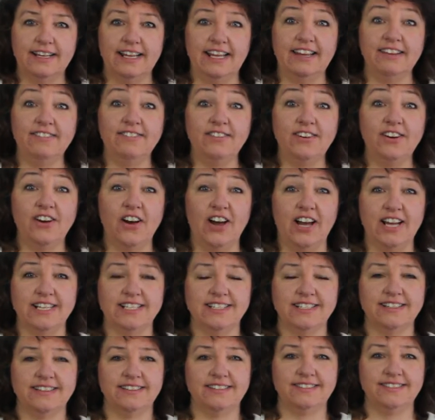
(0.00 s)
If
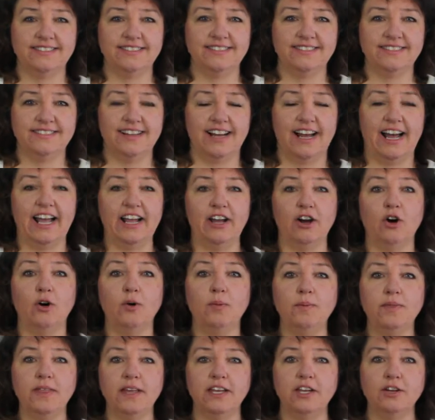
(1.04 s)
not, I
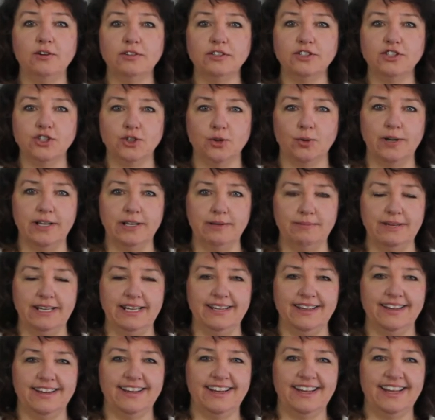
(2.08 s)
hope that you'll join
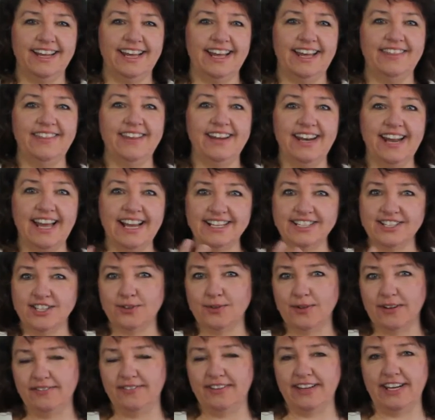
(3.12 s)
me in the next
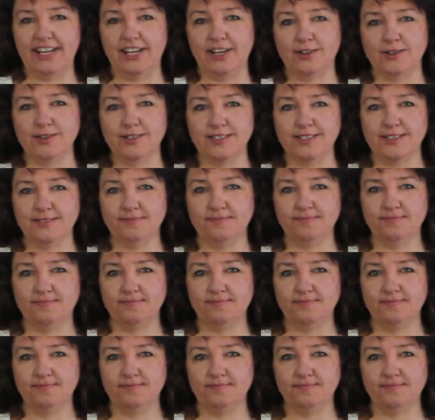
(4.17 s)
3 videos.